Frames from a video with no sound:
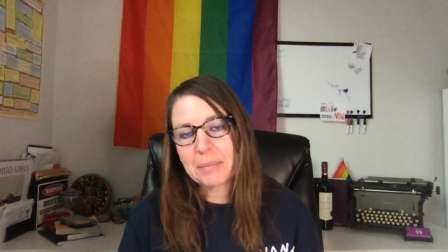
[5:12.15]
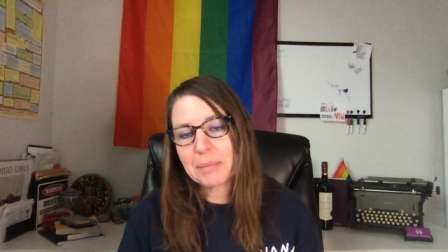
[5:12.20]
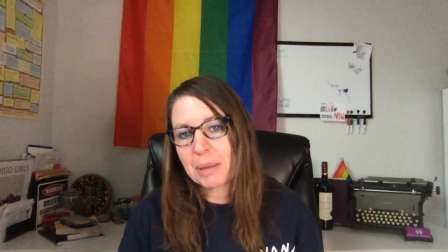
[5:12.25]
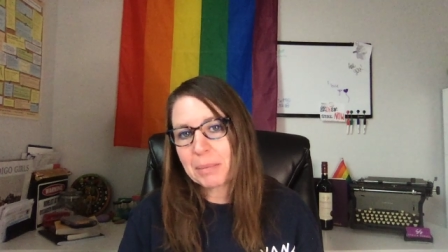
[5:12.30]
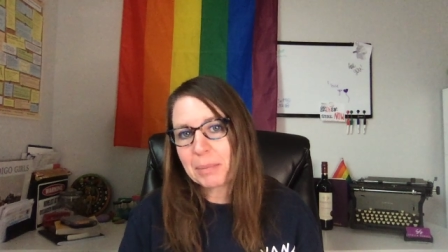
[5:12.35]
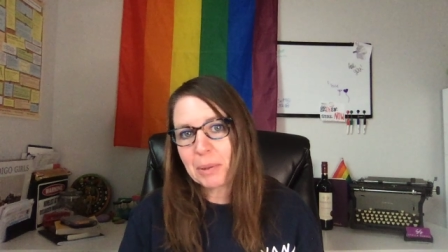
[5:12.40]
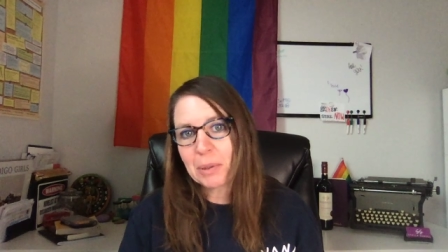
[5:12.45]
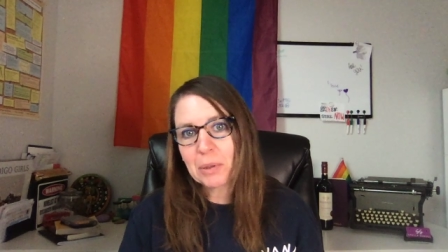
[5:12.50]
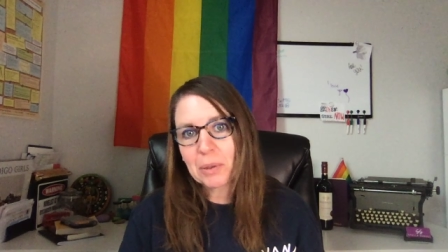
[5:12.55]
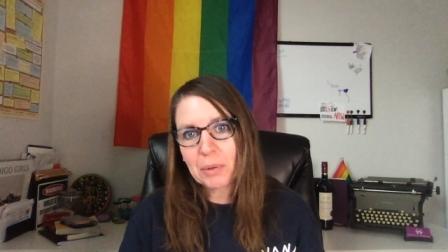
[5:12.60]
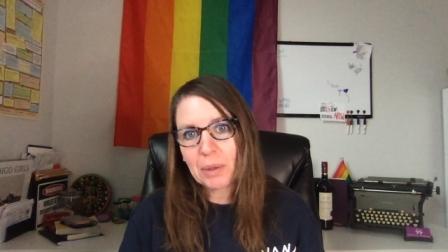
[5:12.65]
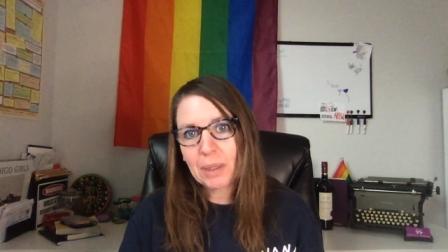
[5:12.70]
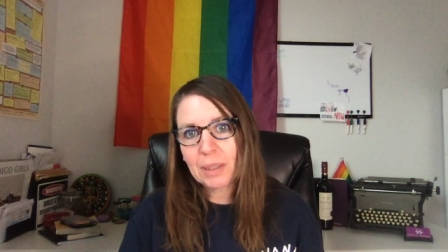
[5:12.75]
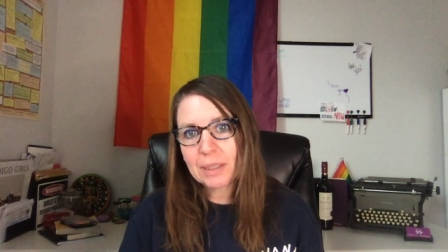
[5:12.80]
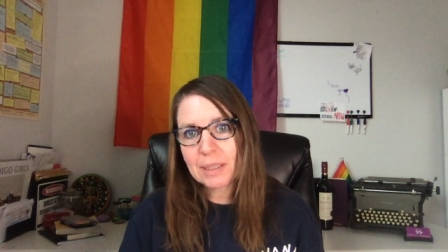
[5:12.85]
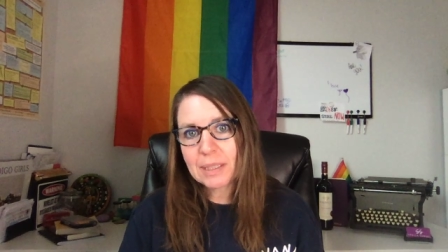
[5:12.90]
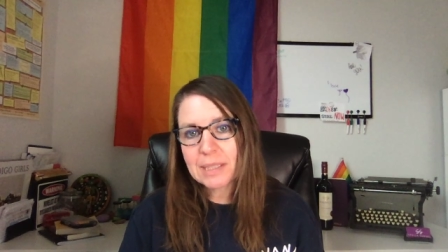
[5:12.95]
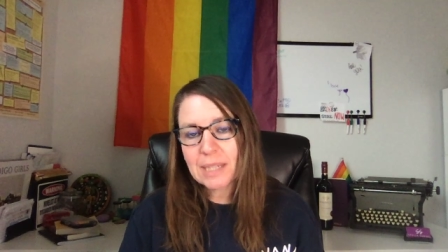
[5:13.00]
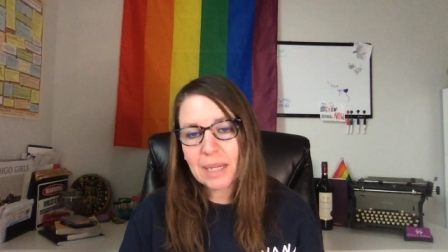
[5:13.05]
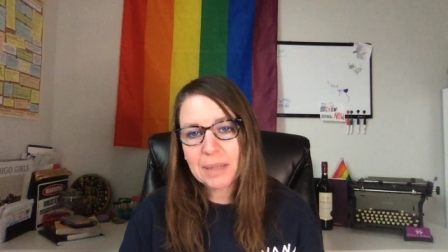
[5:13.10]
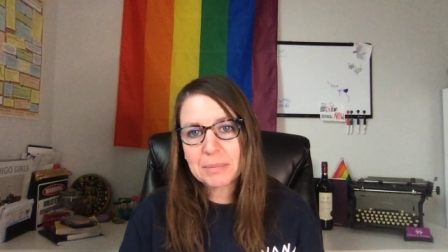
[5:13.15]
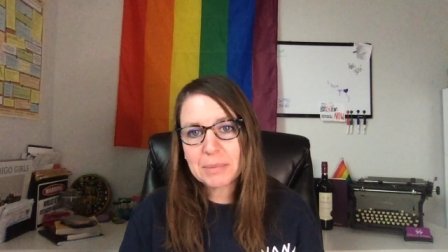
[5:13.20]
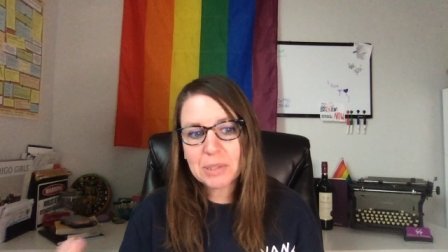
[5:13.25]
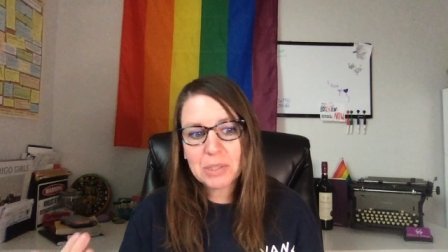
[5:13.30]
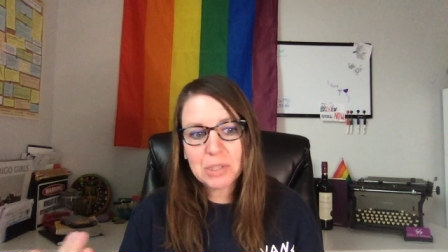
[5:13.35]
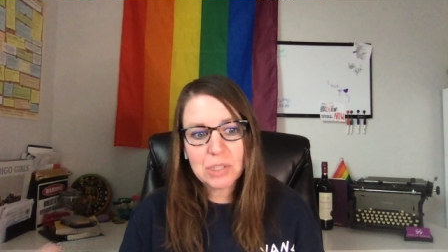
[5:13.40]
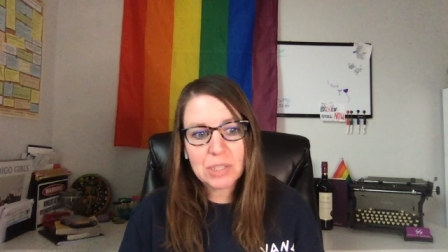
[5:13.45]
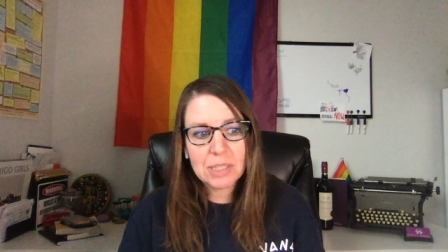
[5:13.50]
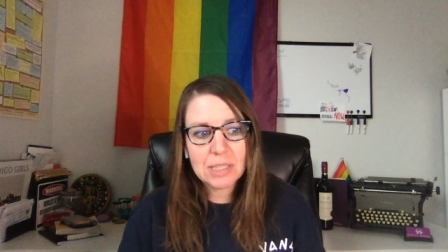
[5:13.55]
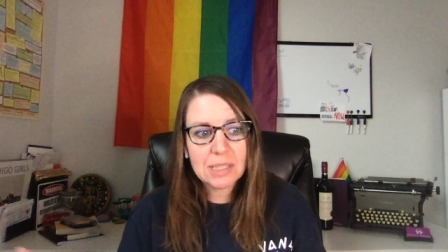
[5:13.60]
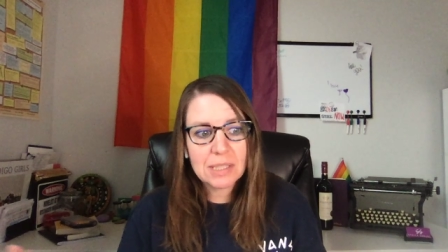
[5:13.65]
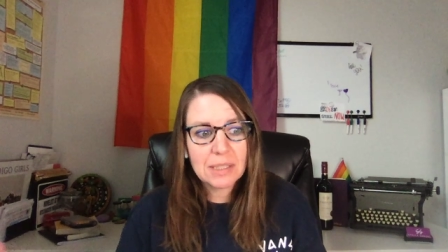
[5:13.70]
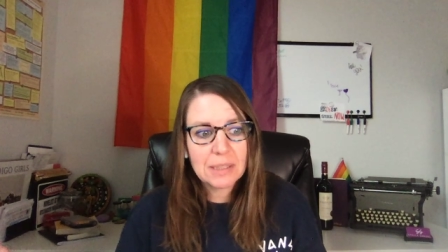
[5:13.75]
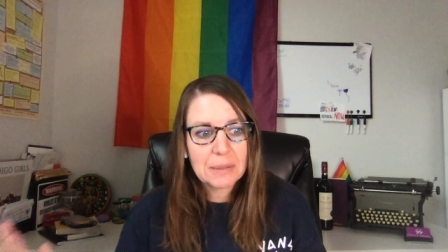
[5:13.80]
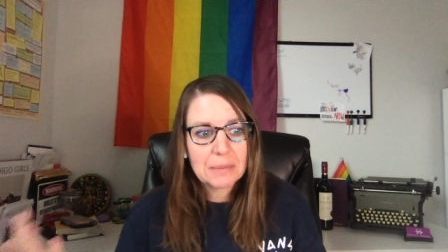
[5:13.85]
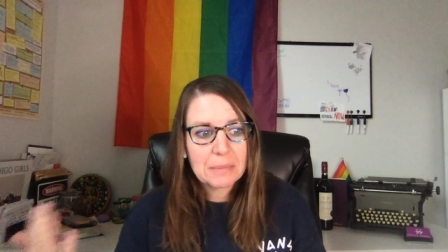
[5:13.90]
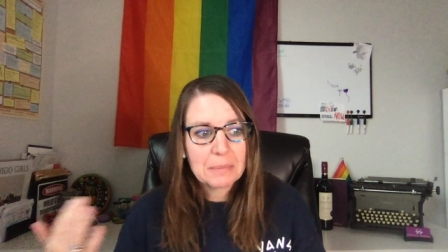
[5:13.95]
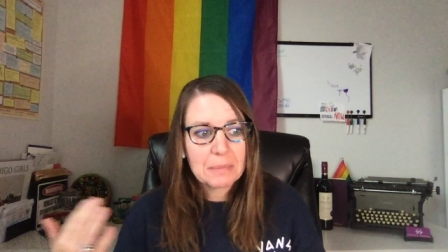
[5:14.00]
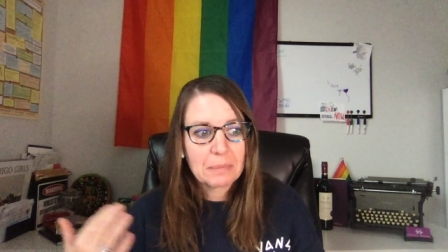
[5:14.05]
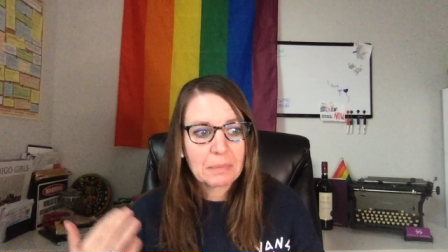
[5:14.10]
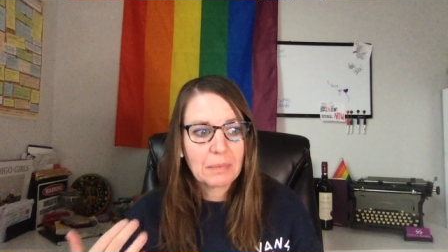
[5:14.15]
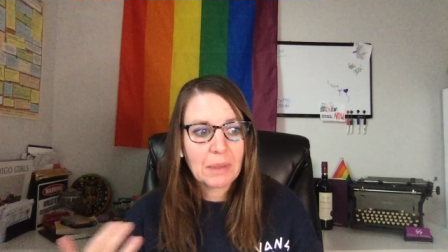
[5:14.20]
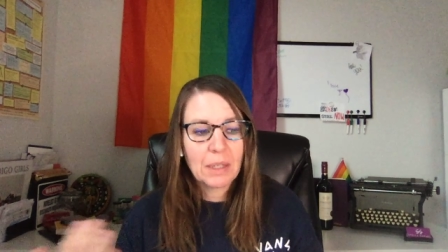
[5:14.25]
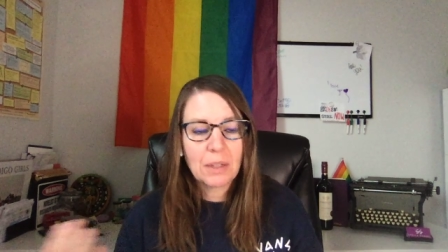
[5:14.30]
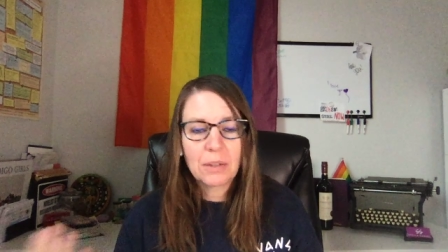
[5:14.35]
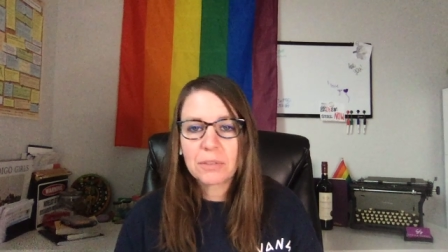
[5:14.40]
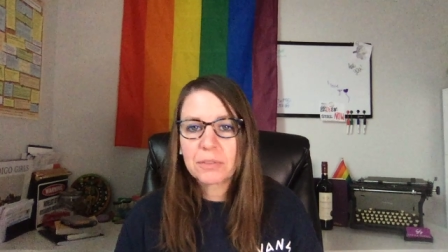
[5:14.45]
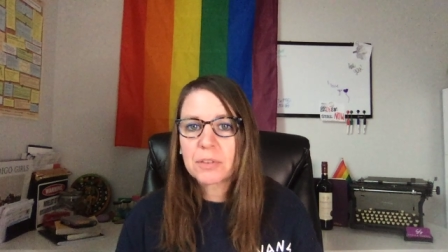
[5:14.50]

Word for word: Maybe your quality time is just you know,